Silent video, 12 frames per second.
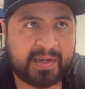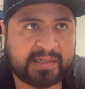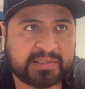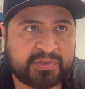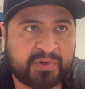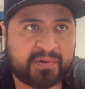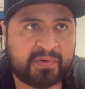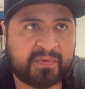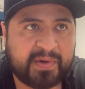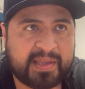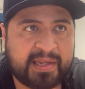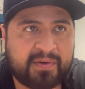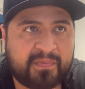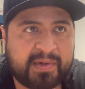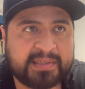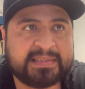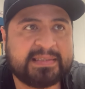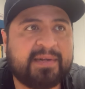a struggle within
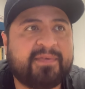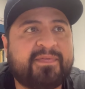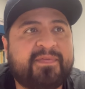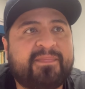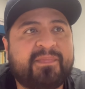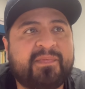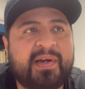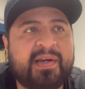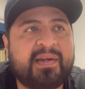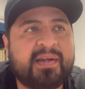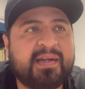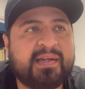oneself, right?